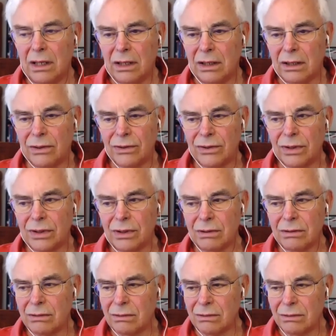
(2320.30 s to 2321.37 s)
you know,
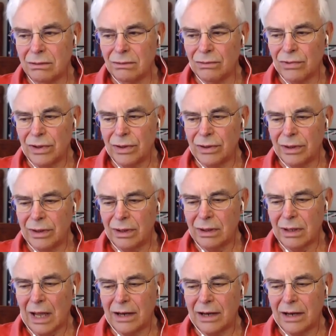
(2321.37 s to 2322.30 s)
didn't really,